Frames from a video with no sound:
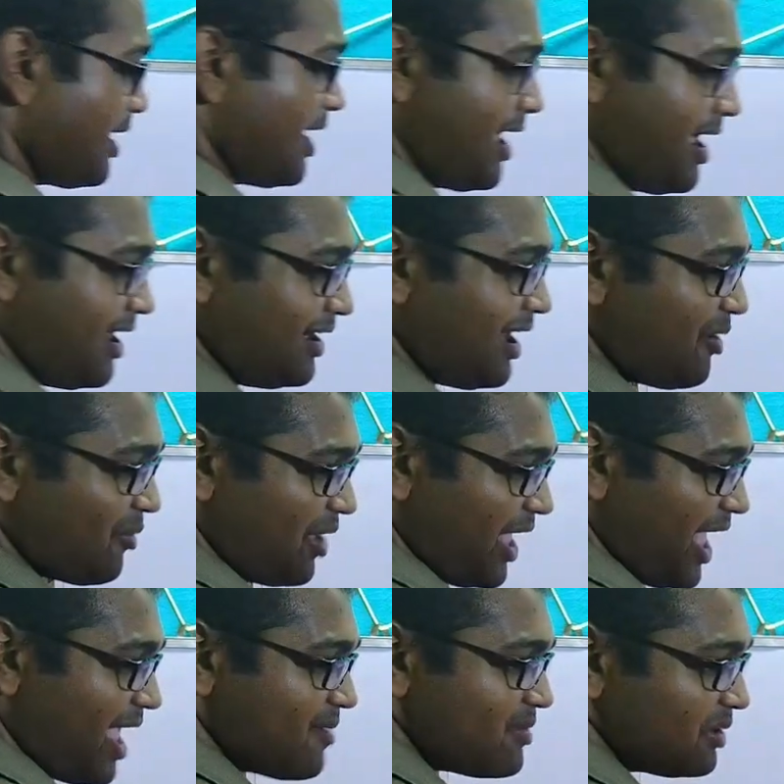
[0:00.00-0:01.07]
Now
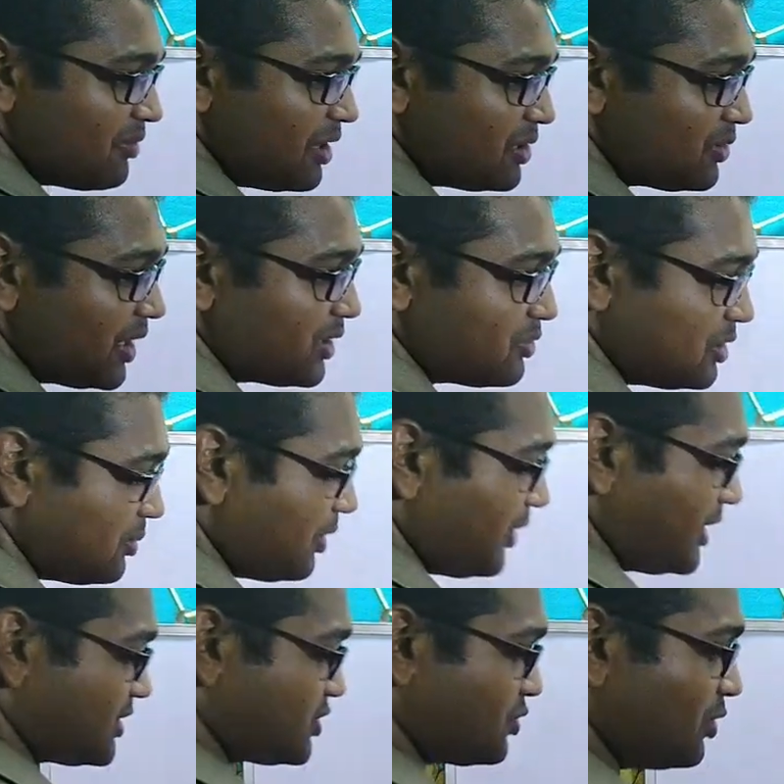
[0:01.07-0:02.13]
m equal to a to the power
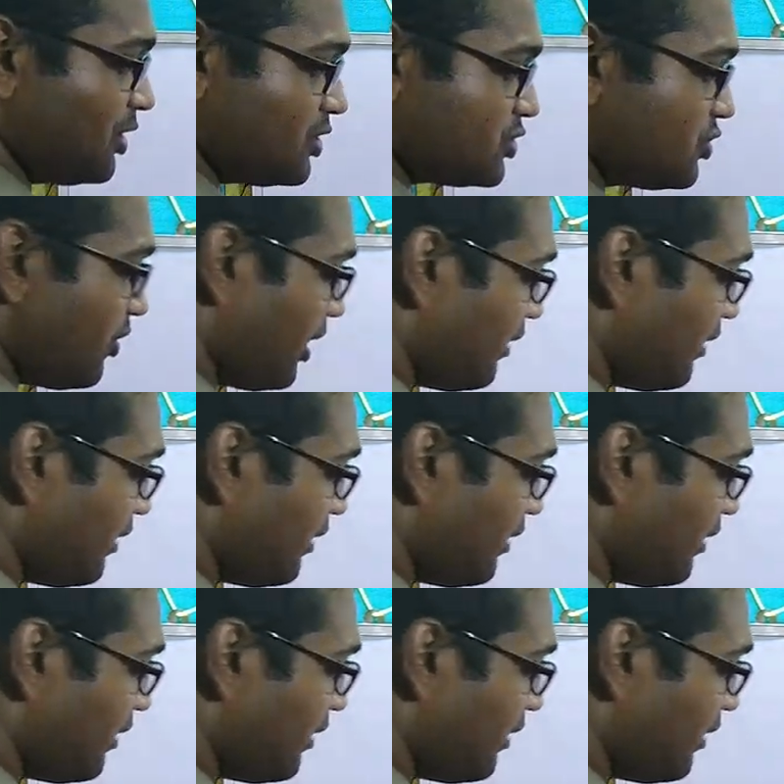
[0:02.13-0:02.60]
x2, so if